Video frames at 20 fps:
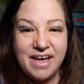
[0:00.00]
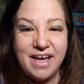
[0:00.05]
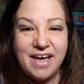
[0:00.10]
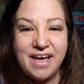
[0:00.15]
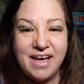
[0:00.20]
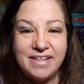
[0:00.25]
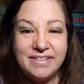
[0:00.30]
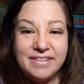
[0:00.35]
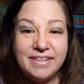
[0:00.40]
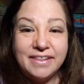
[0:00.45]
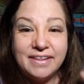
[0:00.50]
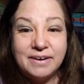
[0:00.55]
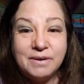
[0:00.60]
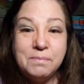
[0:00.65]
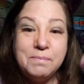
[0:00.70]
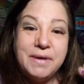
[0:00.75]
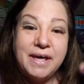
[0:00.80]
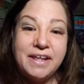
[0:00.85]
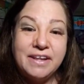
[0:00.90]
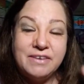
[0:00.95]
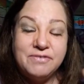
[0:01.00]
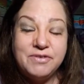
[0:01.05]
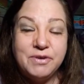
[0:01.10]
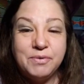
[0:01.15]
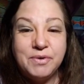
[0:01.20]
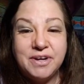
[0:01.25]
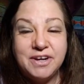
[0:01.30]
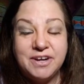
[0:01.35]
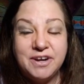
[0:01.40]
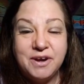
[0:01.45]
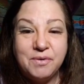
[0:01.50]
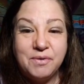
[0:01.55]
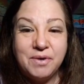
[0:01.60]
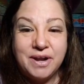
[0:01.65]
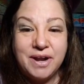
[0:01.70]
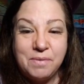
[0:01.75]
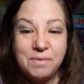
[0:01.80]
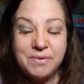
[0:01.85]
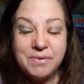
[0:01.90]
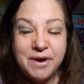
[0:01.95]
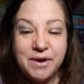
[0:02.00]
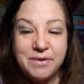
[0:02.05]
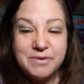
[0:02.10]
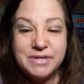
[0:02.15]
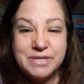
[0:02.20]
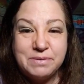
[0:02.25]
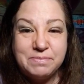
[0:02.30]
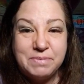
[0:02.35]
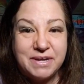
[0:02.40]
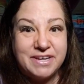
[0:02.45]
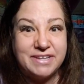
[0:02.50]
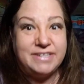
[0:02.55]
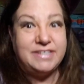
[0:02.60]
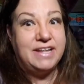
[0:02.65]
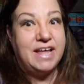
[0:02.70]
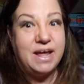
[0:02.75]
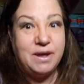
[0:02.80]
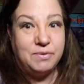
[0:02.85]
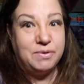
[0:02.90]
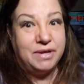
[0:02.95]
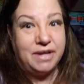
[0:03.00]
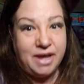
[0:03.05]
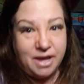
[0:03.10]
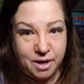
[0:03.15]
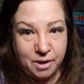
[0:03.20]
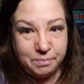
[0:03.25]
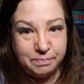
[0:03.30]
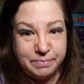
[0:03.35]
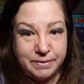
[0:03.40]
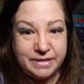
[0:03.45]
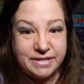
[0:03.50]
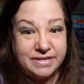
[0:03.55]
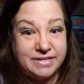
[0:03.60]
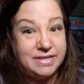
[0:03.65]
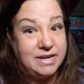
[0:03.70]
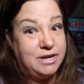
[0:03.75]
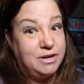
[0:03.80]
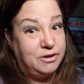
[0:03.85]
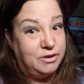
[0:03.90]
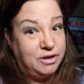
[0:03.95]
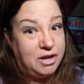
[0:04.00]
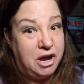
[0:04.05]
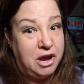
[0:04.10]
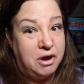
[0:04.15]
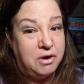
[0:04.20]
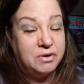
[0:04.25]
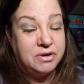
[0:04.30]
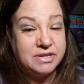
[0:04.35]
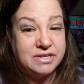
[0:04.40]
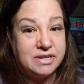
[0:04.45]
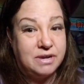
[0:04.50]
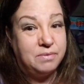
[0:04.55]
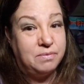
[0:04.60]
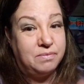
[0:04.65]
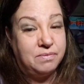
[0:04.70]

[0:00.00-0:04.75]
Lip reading: and the little bell if you want to know when I post, because that will help, because then you'll know, because